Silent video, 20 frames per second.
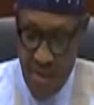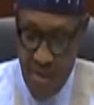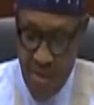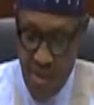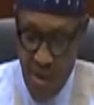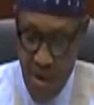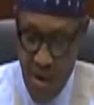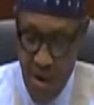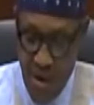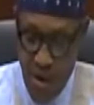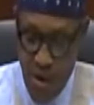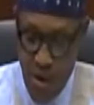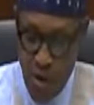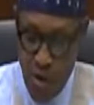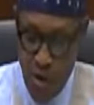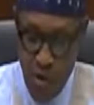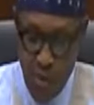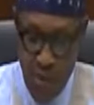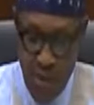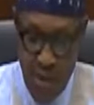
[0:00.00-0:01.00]
that our
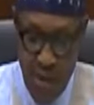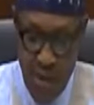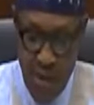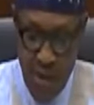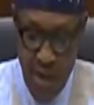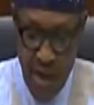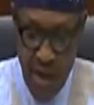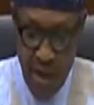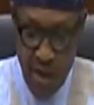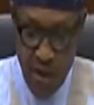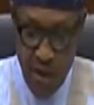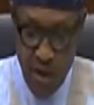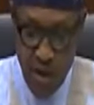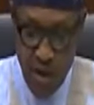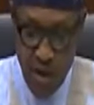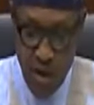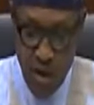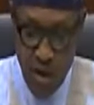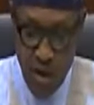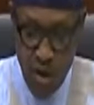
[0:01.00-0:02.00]
economy,
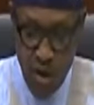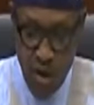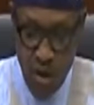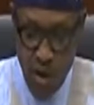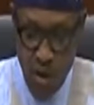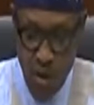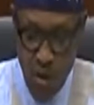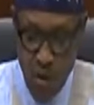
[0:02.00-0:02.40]
along